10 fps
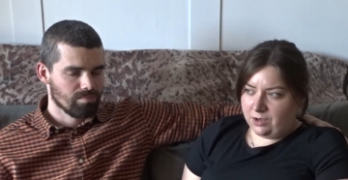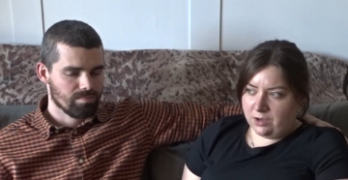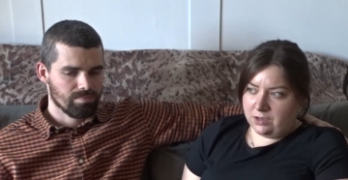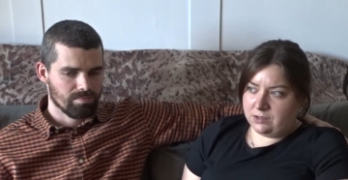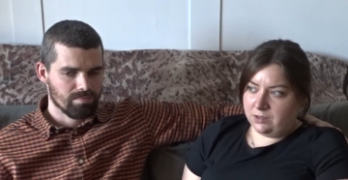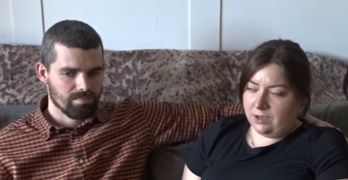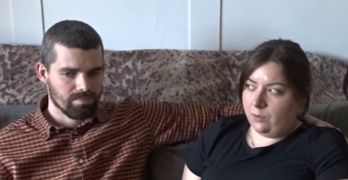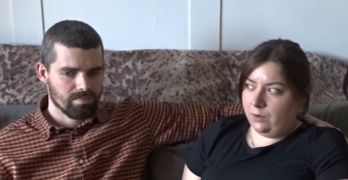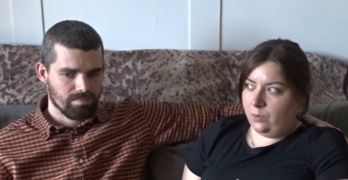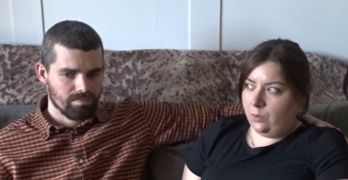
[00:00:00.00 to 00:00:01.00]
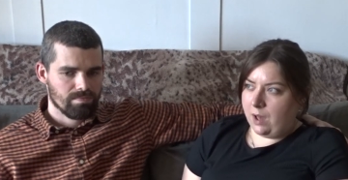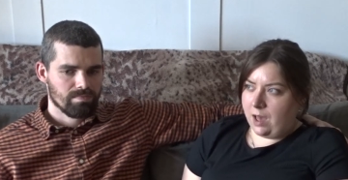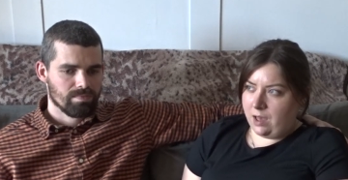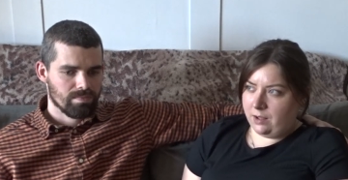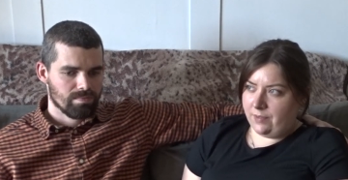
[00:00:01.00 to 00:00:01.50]
Speaker 1: good. It'll all
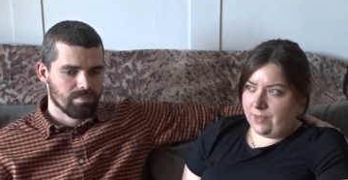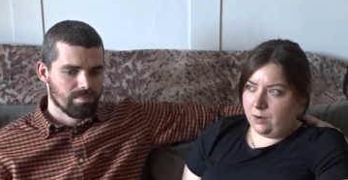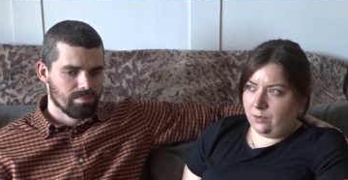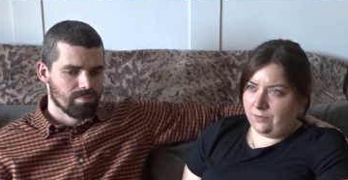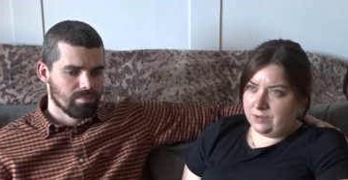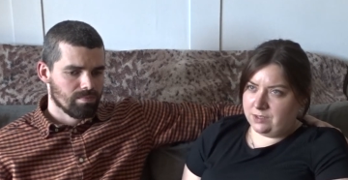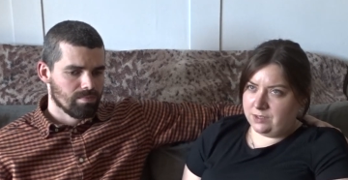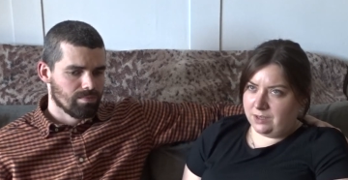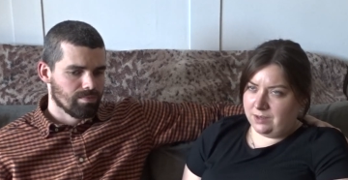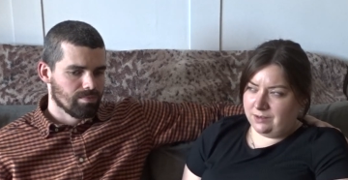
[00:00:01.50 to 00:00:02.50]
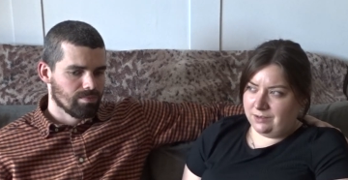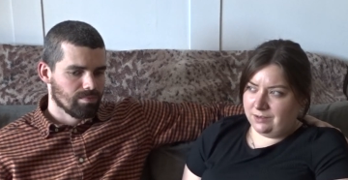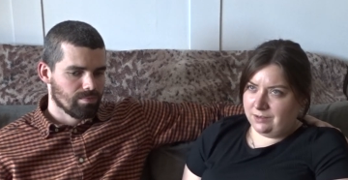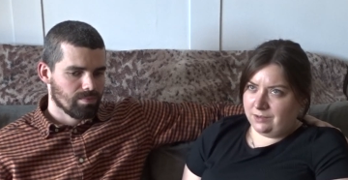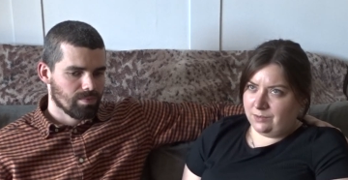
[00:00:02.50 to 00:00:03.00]
work, and then all of a sudden
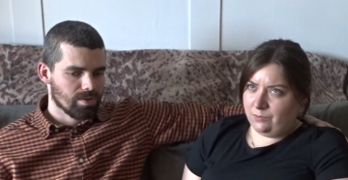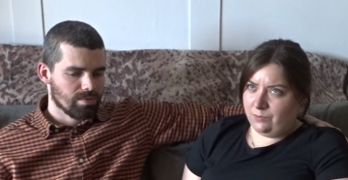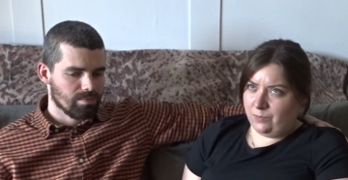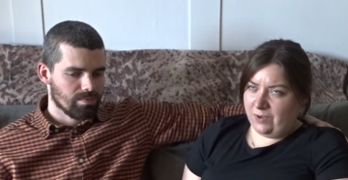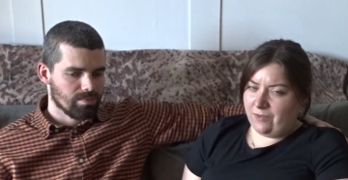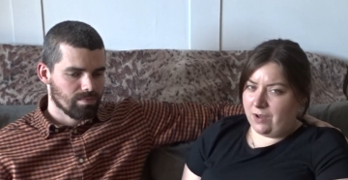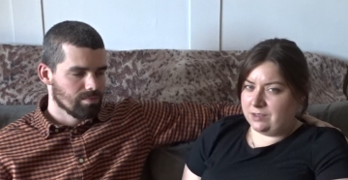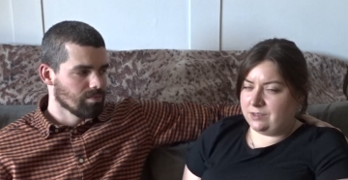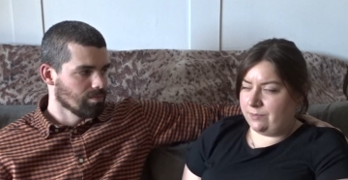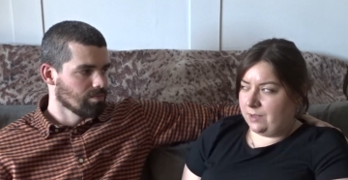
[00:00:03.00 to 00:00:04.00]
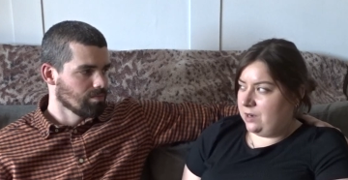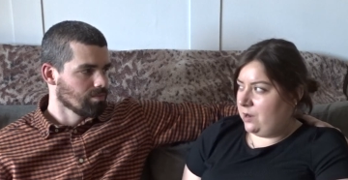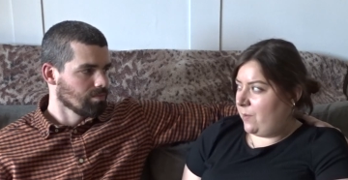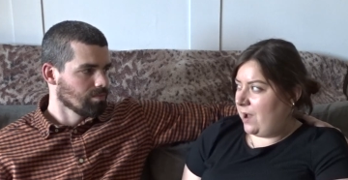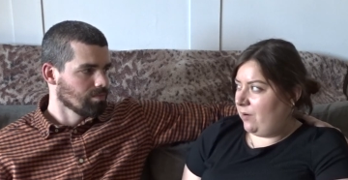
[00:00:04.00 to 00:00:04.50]
we find something
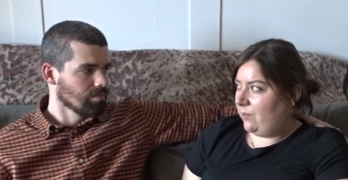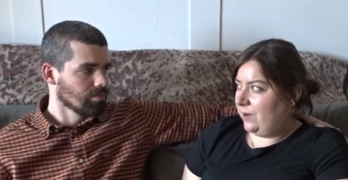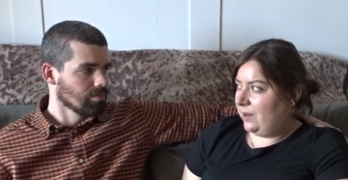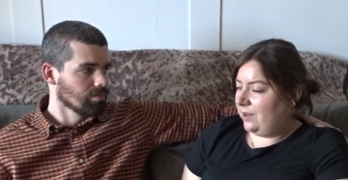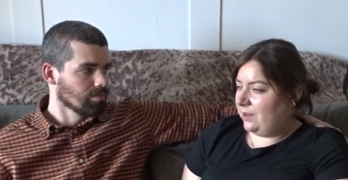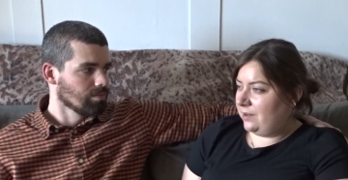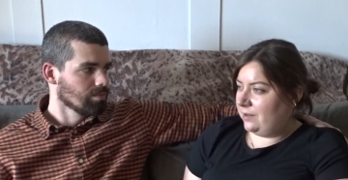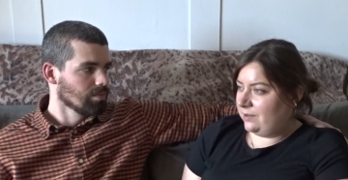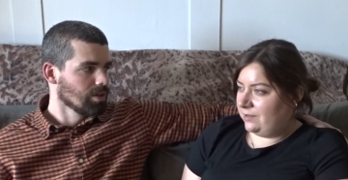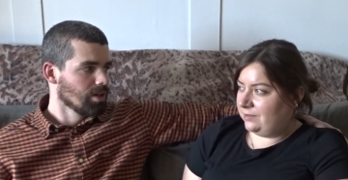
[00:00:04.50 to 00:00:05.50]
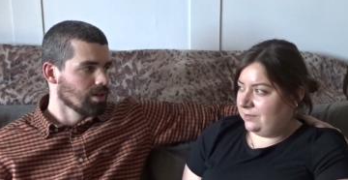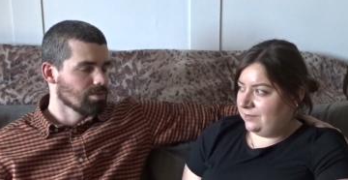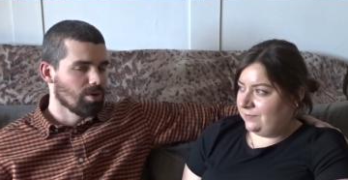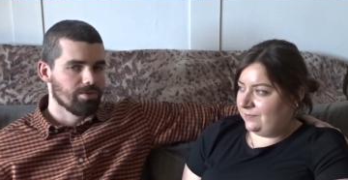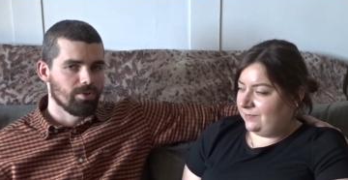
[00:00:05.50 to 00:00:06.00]
new out and we're like, oh.
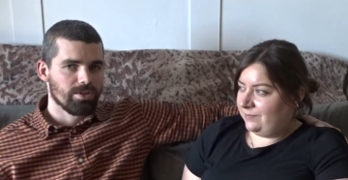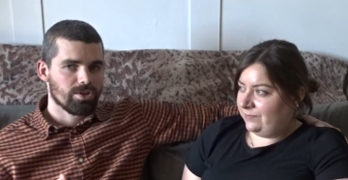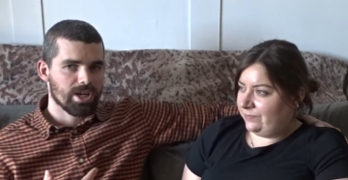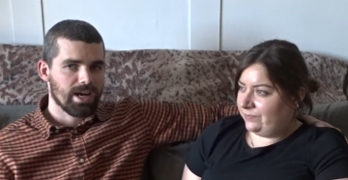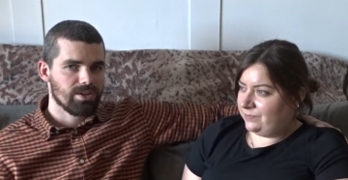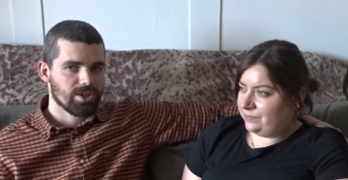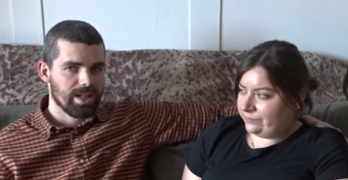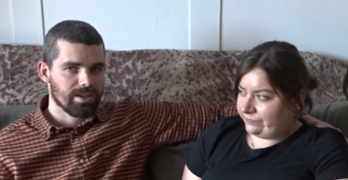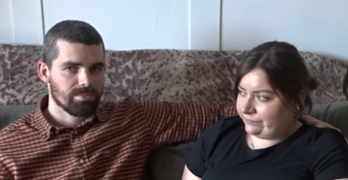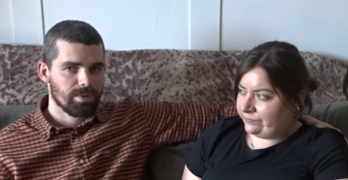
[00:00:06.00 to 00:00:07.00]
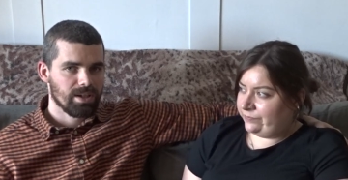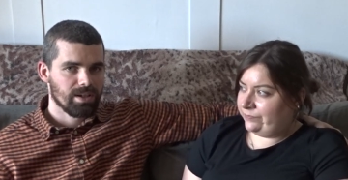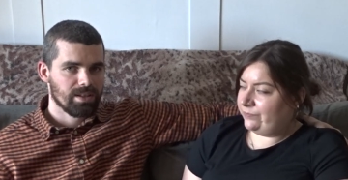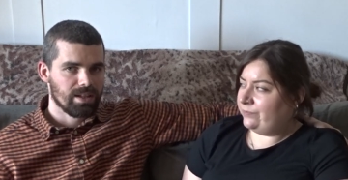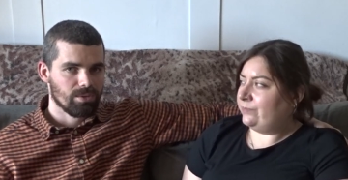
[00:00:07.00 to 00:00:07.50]
Speaker 2: So either it's changed last minute
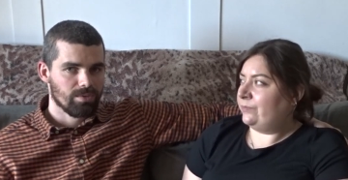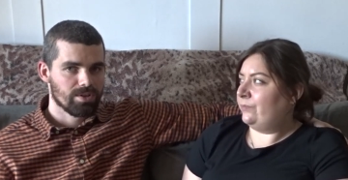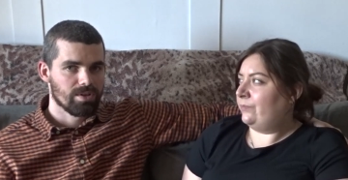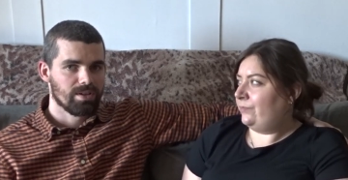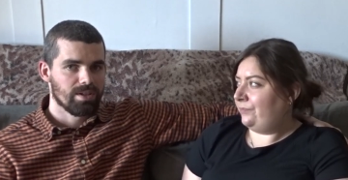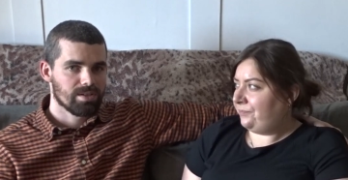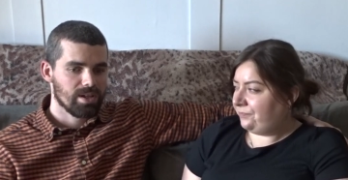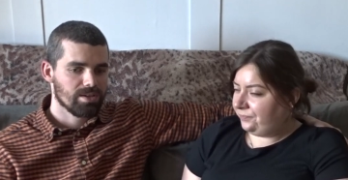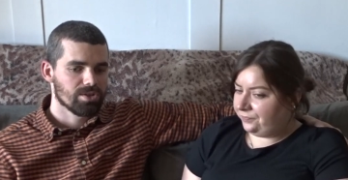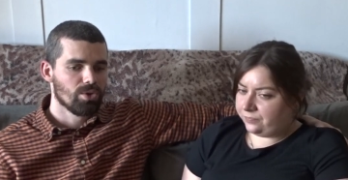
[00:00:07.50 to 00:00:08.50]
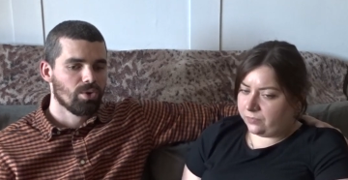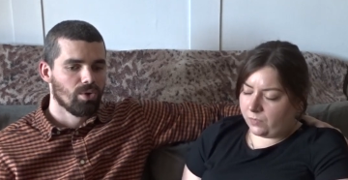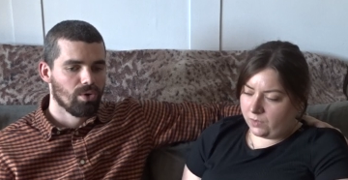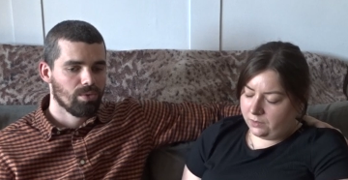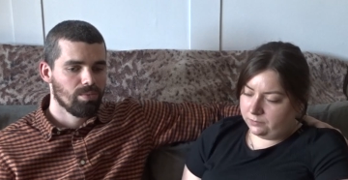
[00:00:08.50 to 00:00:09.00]
and then all of a sudden it's this,
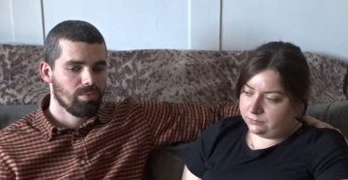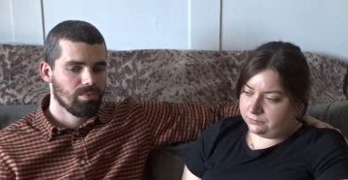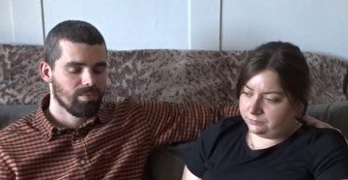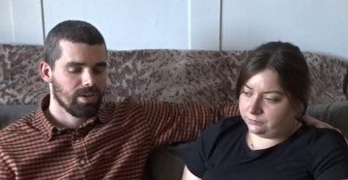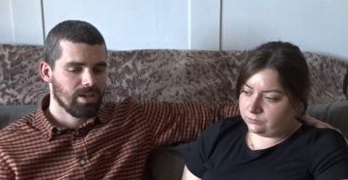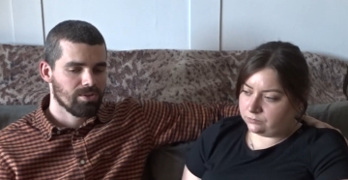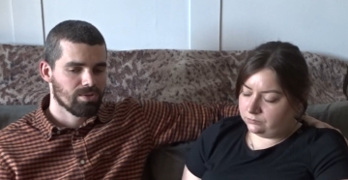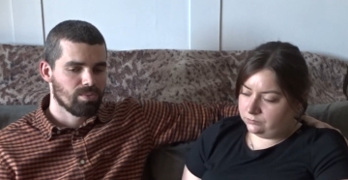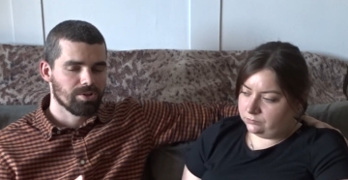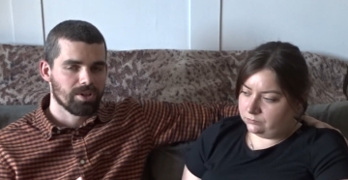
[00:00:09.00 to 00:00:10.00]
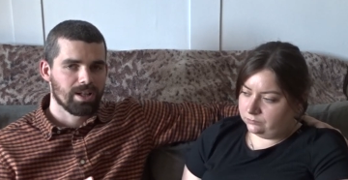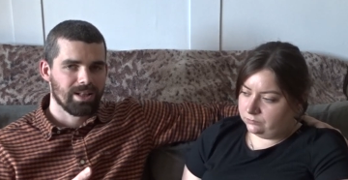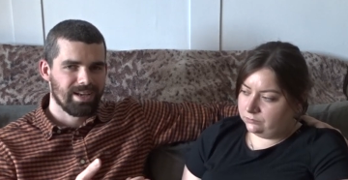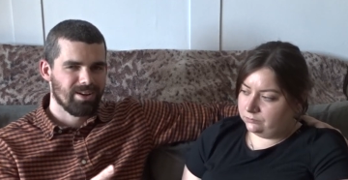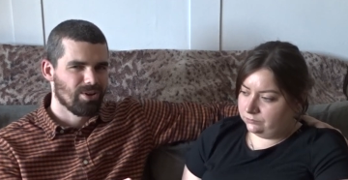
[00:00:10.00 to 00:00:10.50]
or it just wasn't
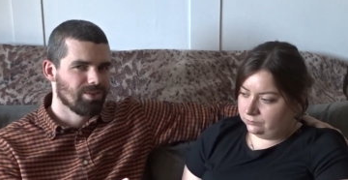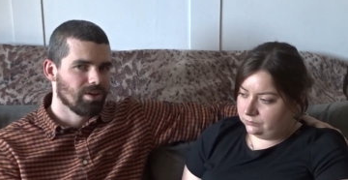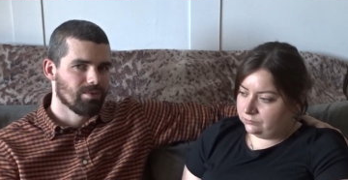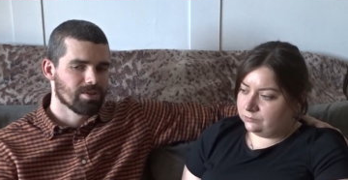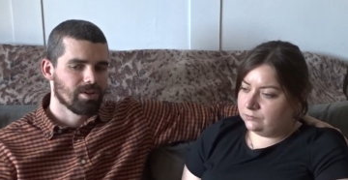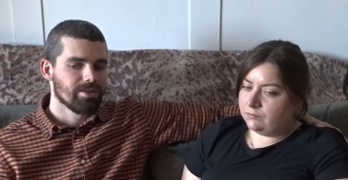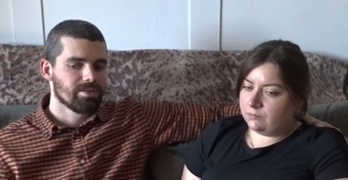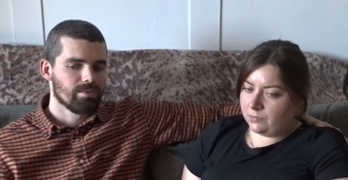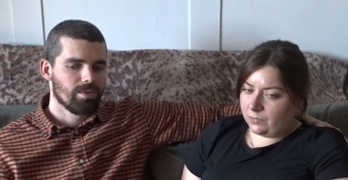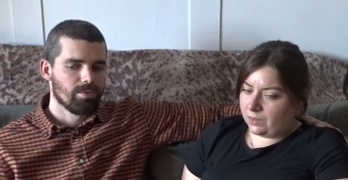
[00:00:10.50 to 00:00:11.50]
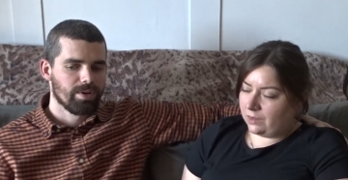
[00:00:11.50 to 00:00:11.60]
clear on the other sites that we were